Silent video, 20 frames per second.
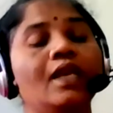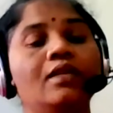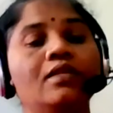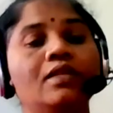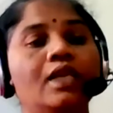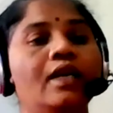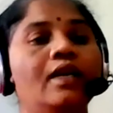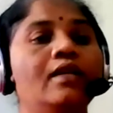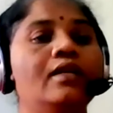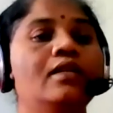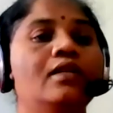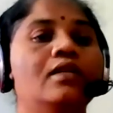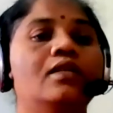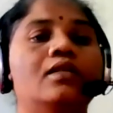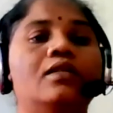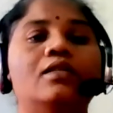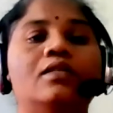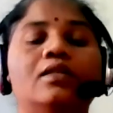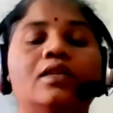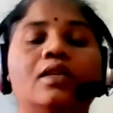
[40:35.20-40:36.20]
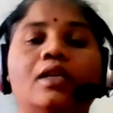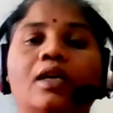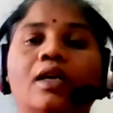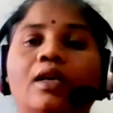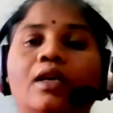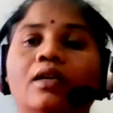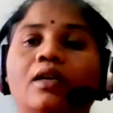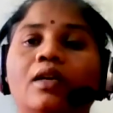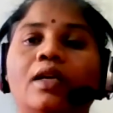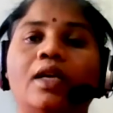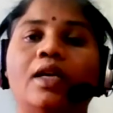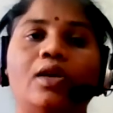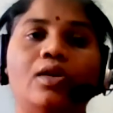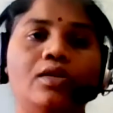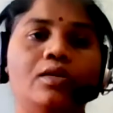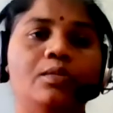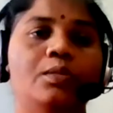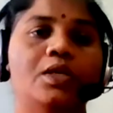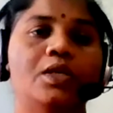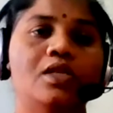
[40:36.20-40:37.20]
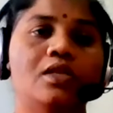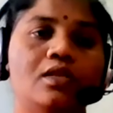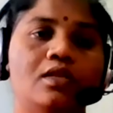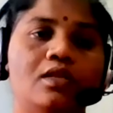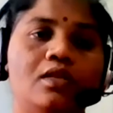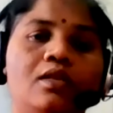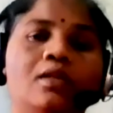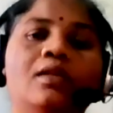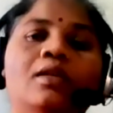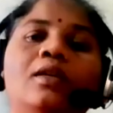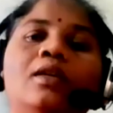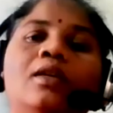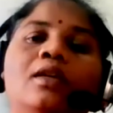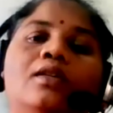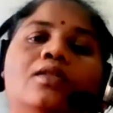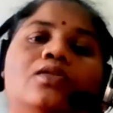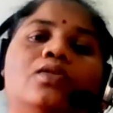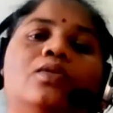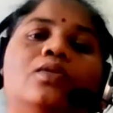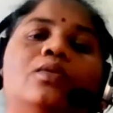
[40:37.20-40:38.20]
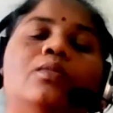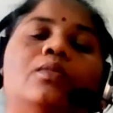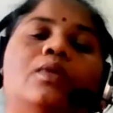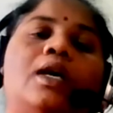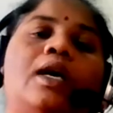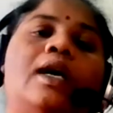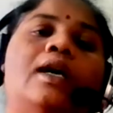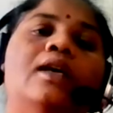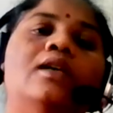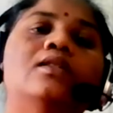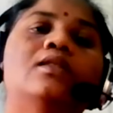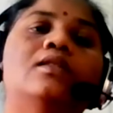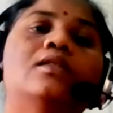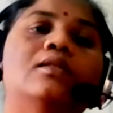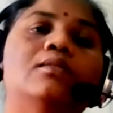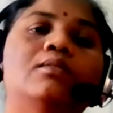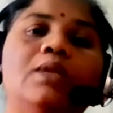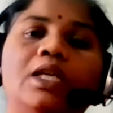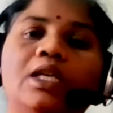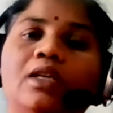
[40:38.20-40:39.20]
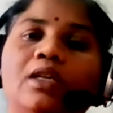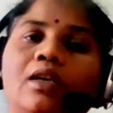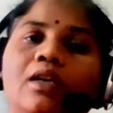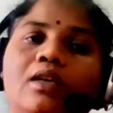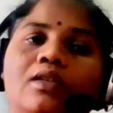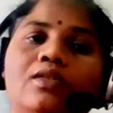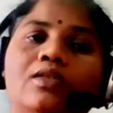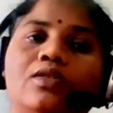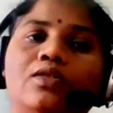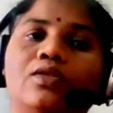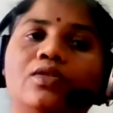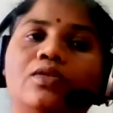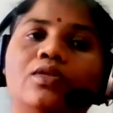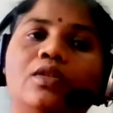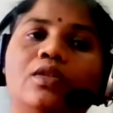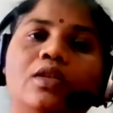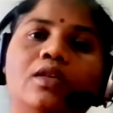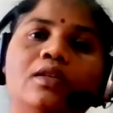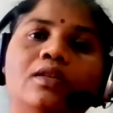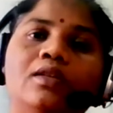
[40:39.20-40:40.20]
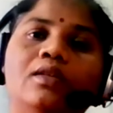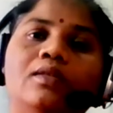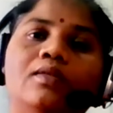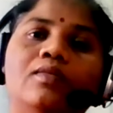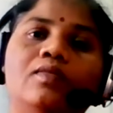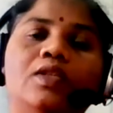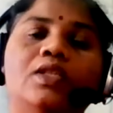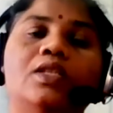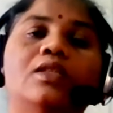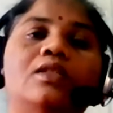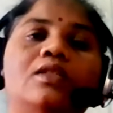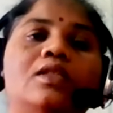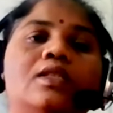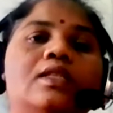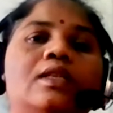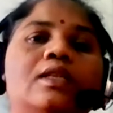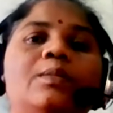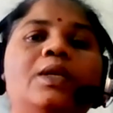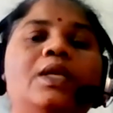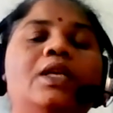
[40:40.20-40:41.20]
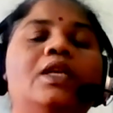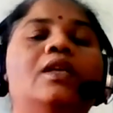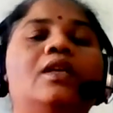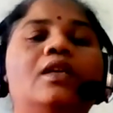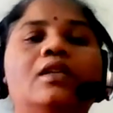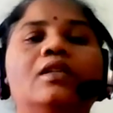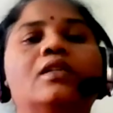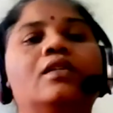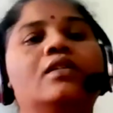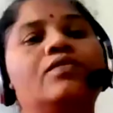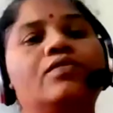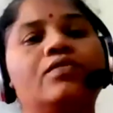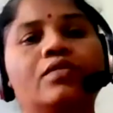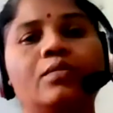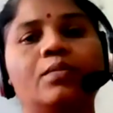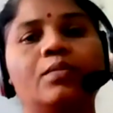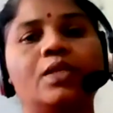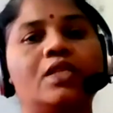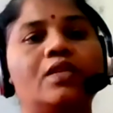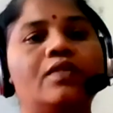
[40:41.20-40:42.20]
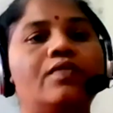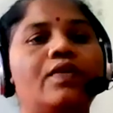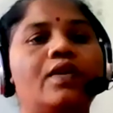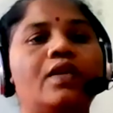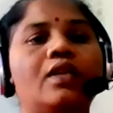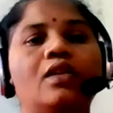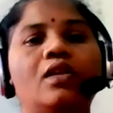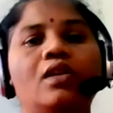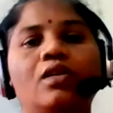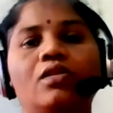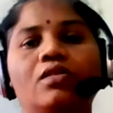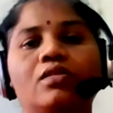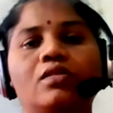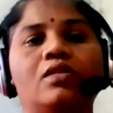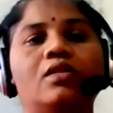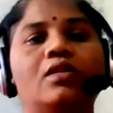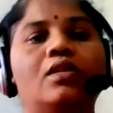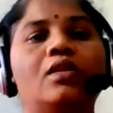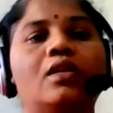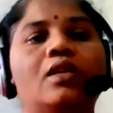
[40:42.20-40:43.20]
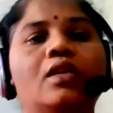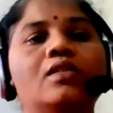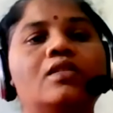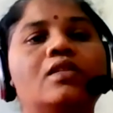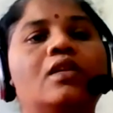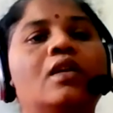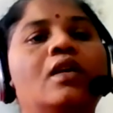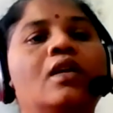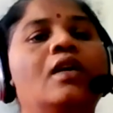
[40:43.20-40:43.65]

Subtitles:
Then they are anonymous. So, as the media institution which is disseminating the information for the larger audience,